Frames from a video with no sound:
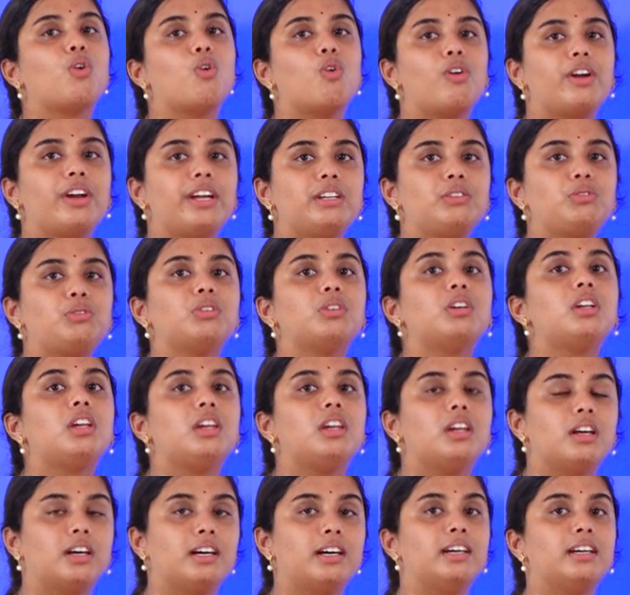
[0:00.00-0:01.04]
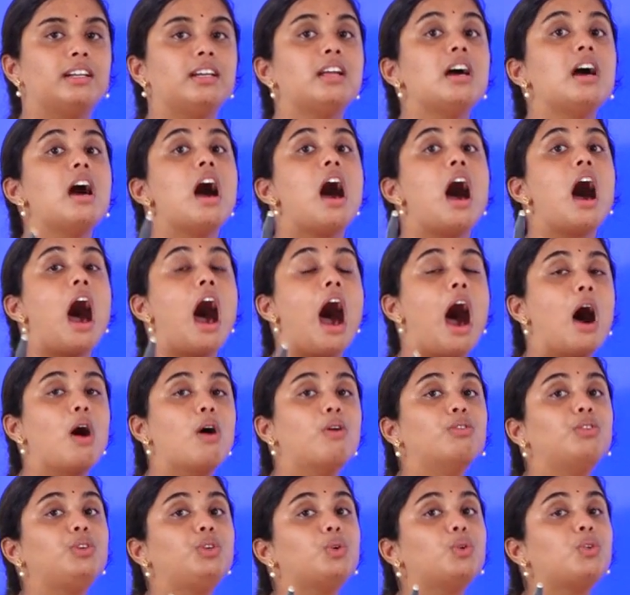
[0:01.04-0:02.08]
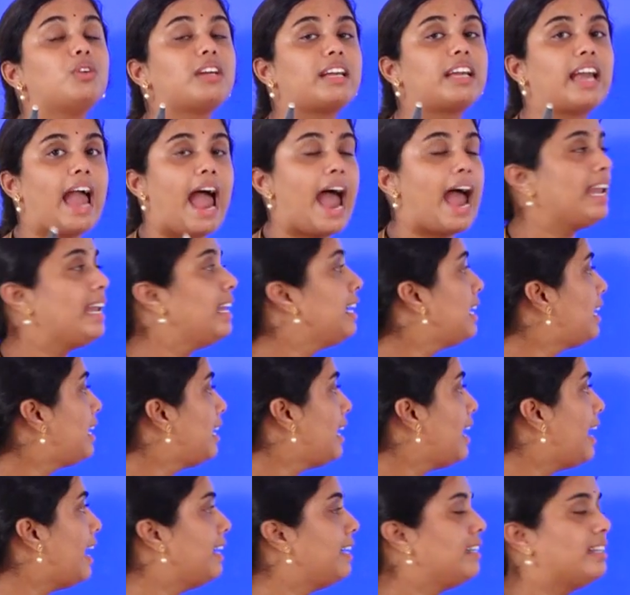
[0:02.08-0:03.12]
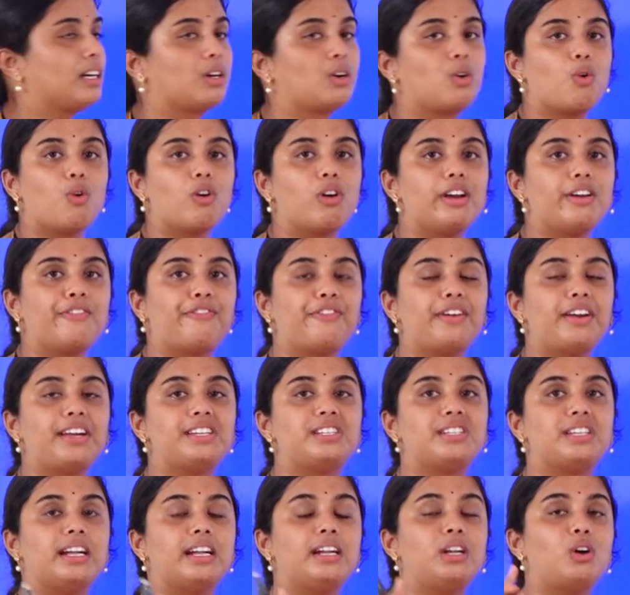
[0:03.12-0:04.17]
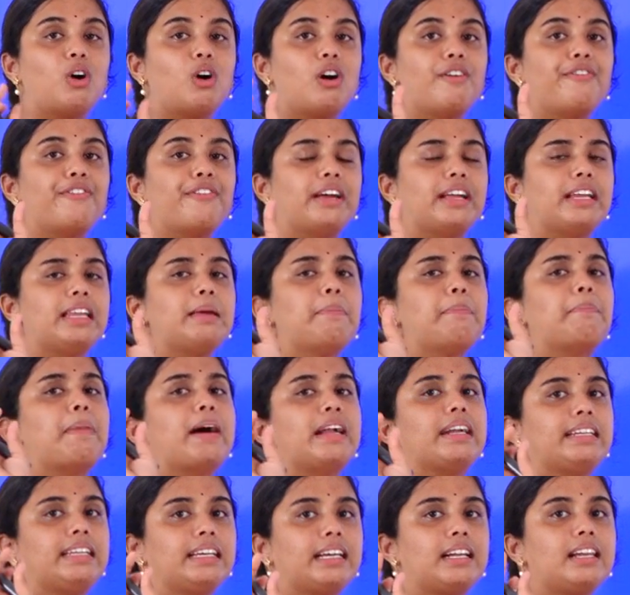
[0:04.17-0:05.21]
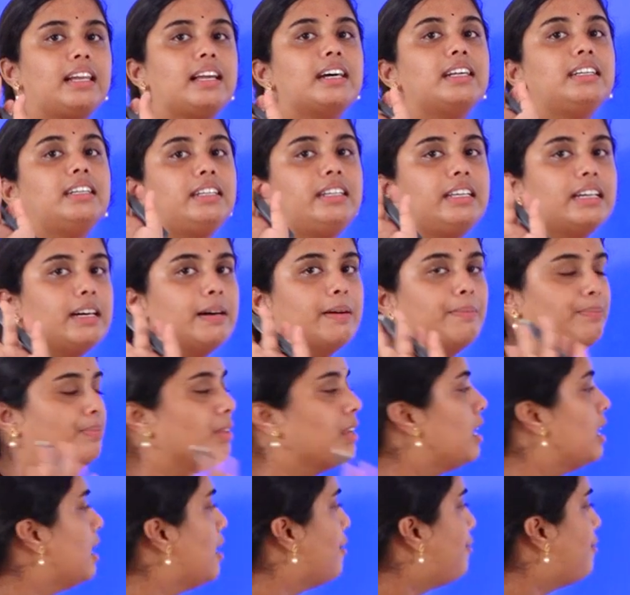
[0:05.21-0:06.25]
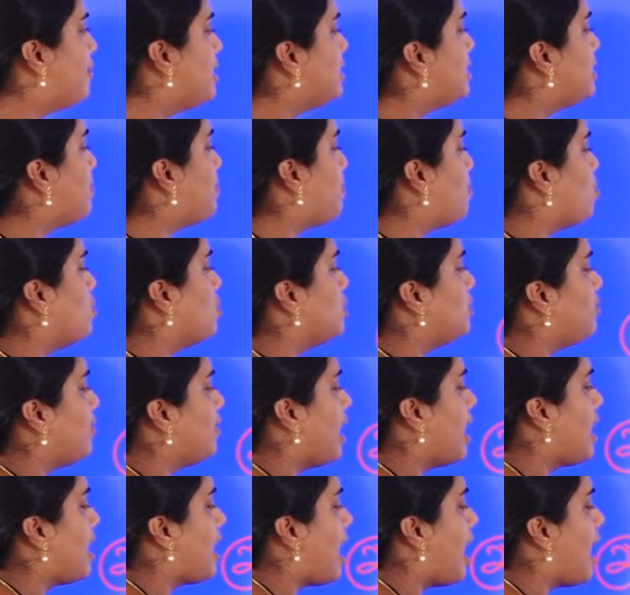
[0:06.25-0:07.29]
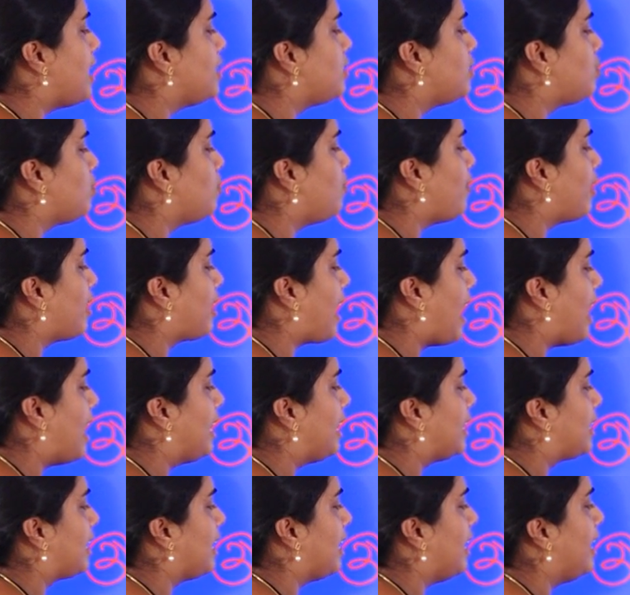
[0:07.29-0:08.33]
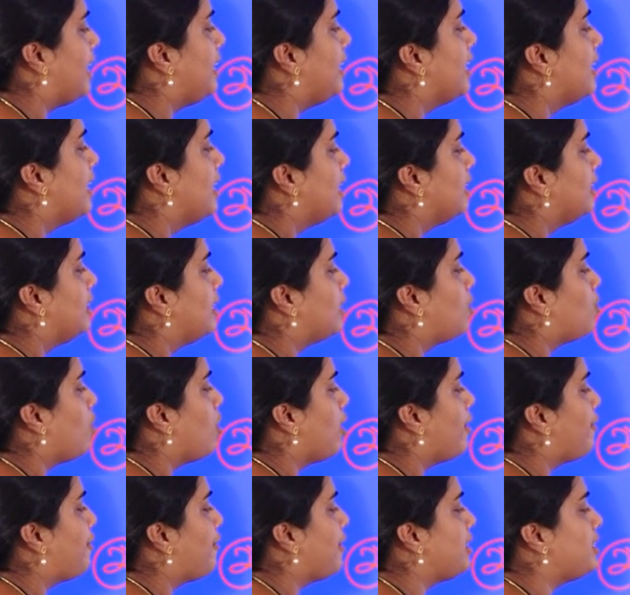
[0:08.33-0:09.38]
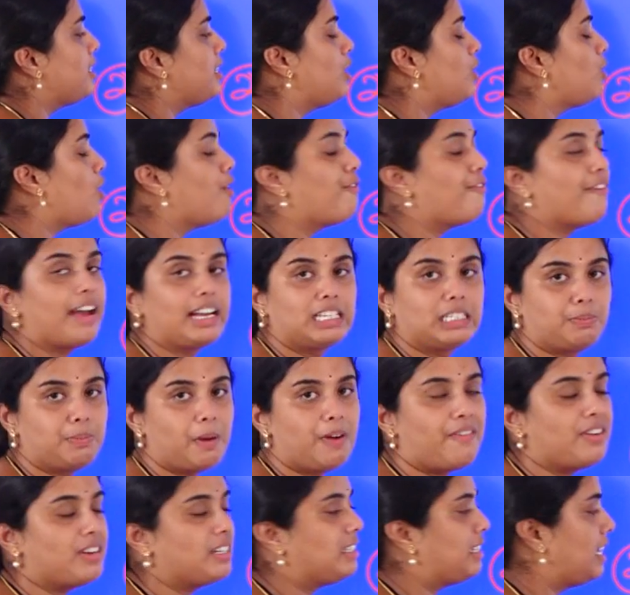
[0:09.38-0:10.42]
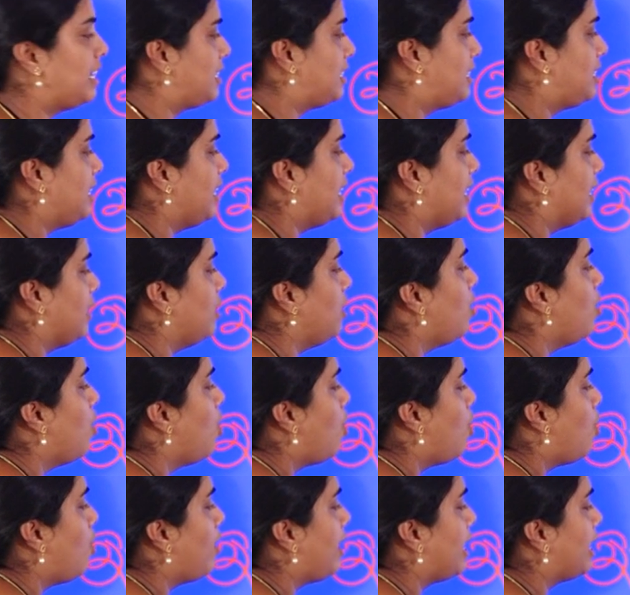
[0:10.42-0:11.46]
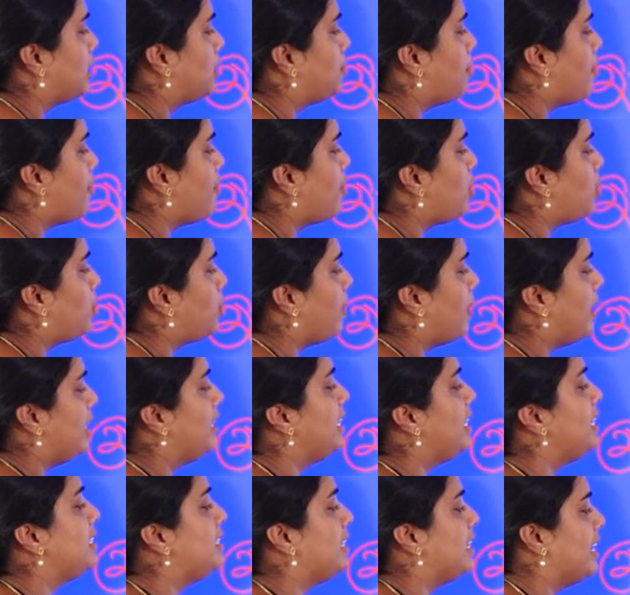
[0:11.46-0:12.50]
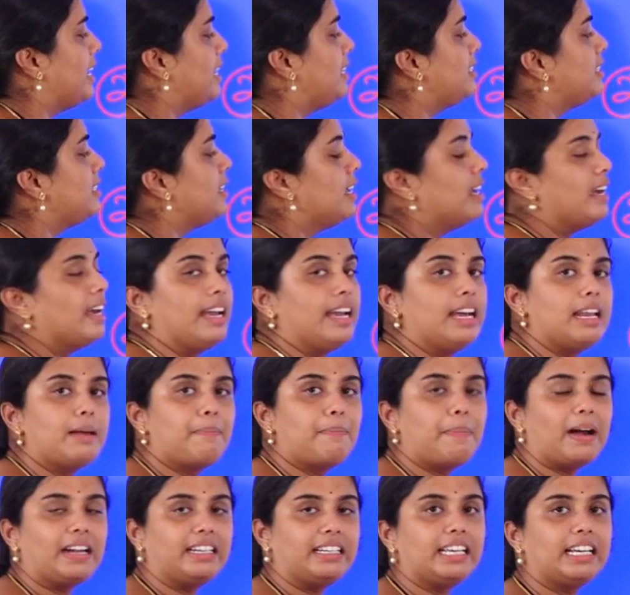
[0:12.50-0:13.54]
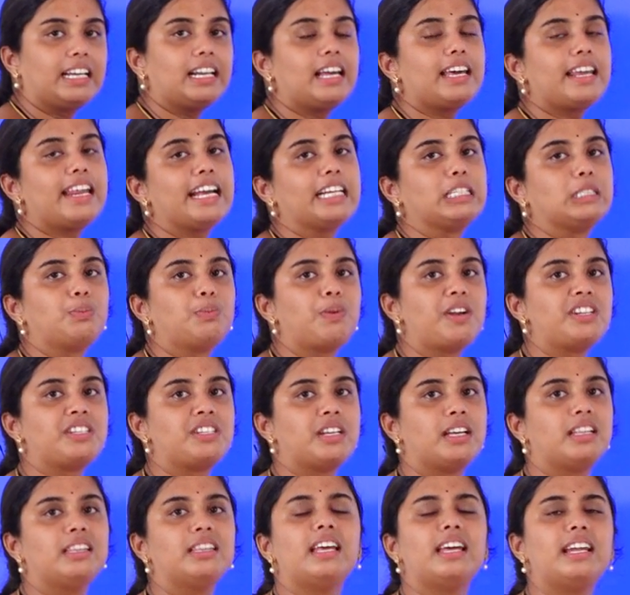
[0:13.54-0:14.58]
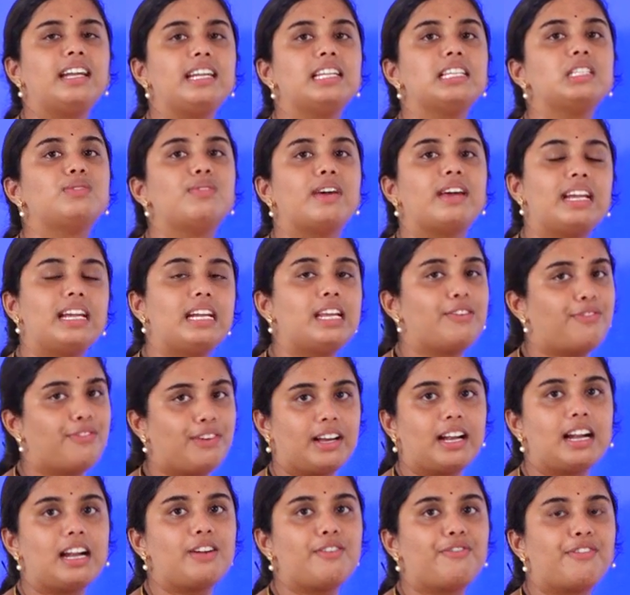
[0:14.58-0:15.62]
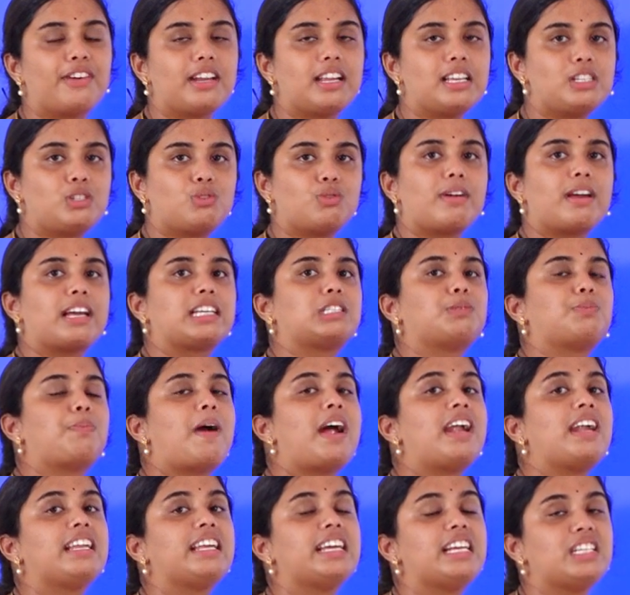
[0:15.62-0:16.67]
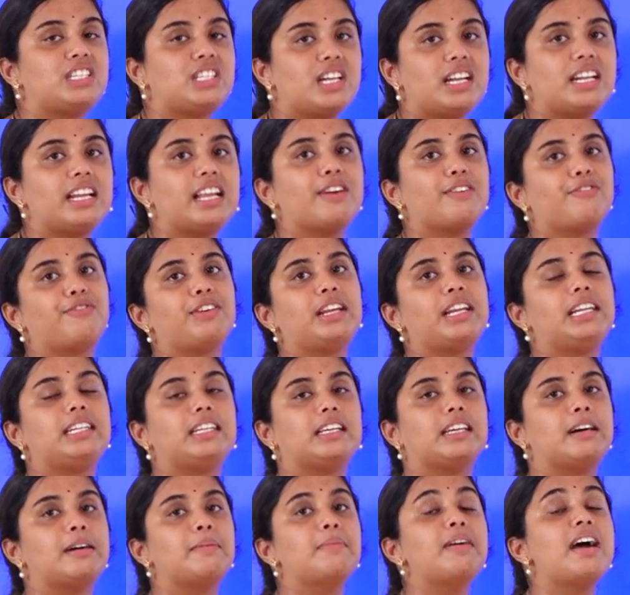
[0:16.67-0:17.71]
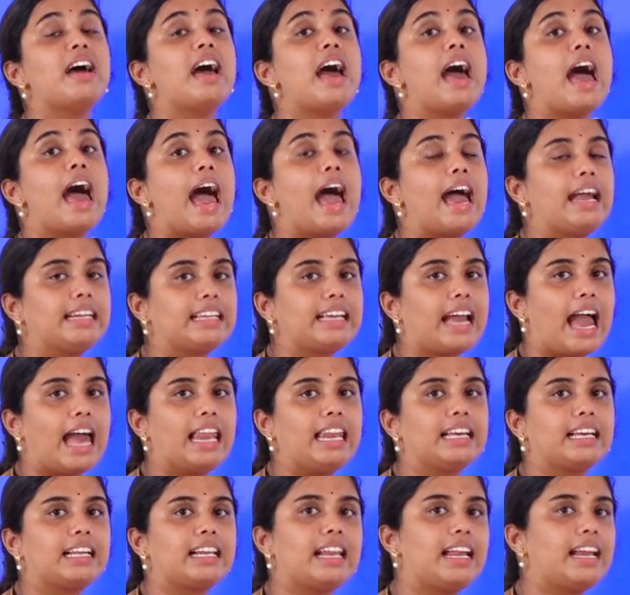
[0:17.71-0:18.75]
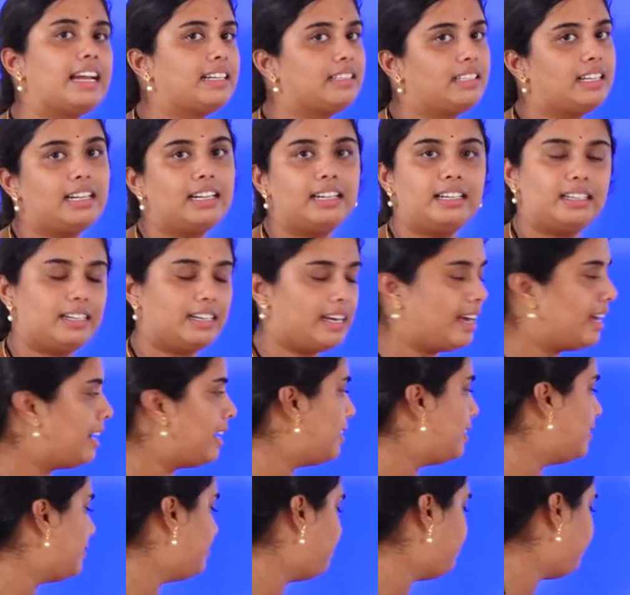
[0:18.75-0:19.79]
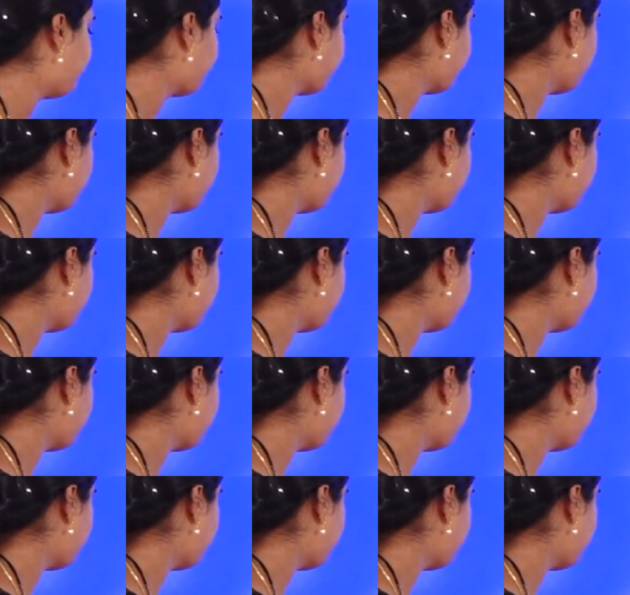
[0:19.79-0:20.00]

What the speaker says: going to learn how to calculate the coefficient of any particular term. For suppose we are asked to calculate the coefficient of x power 16 or x power 26 in a particular expression, then it is very difficult for us to expand each and every term and calculate the